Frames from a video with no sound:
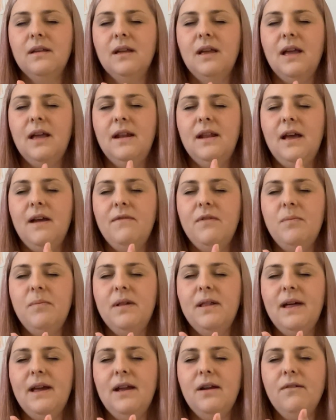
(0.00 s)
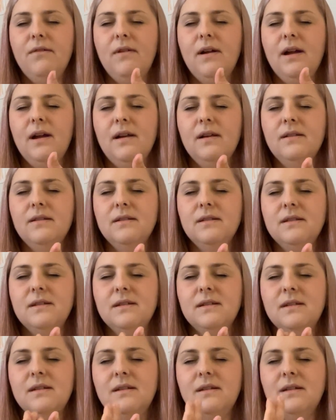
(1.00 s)
And have a play around,
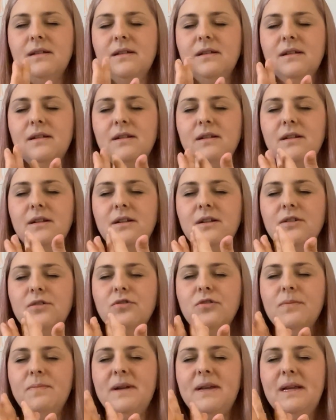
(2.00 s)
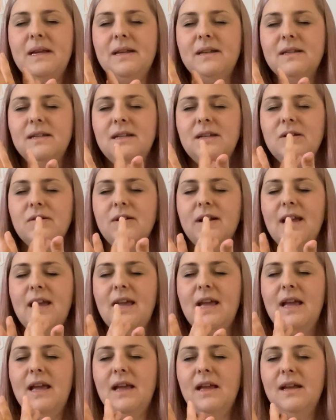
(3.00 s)
dropping into your
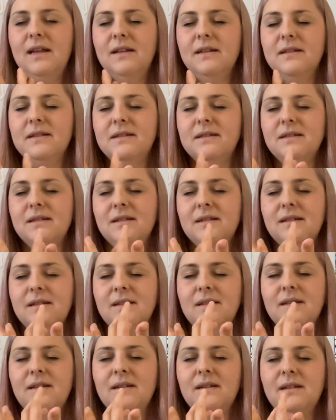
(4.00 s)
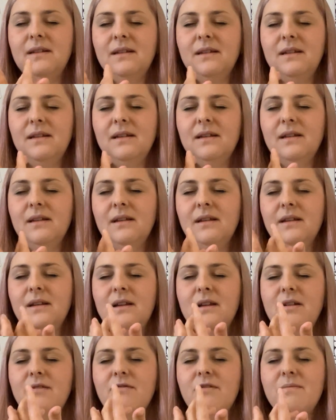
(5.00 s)
hands
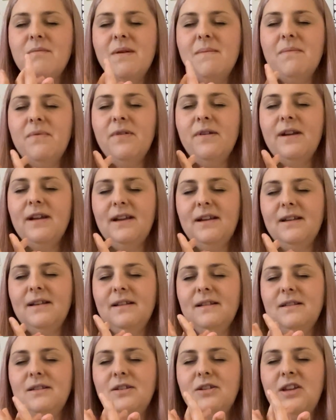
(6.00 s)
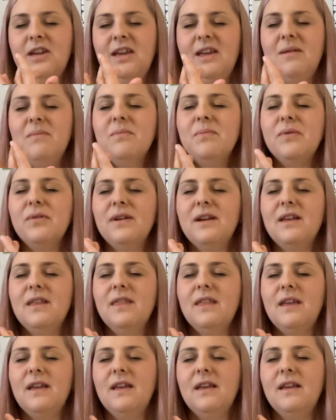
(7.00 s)
And remembering to keep
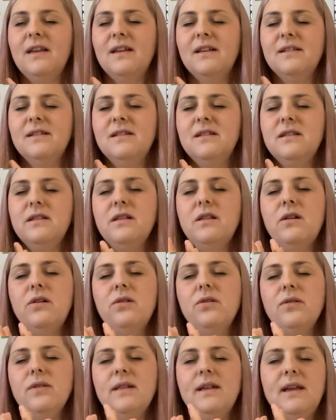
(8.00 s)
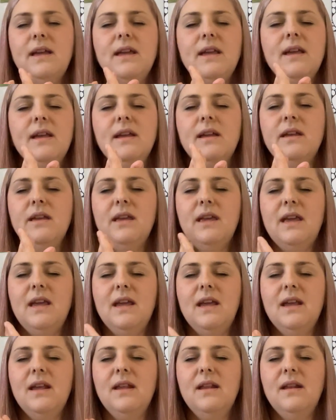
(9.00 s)
breathing slowly
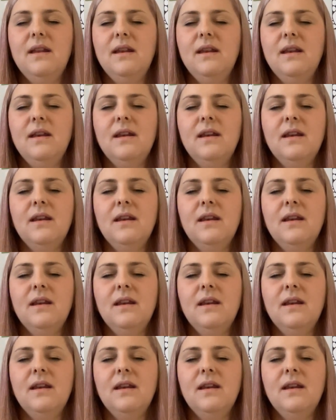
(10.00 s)
in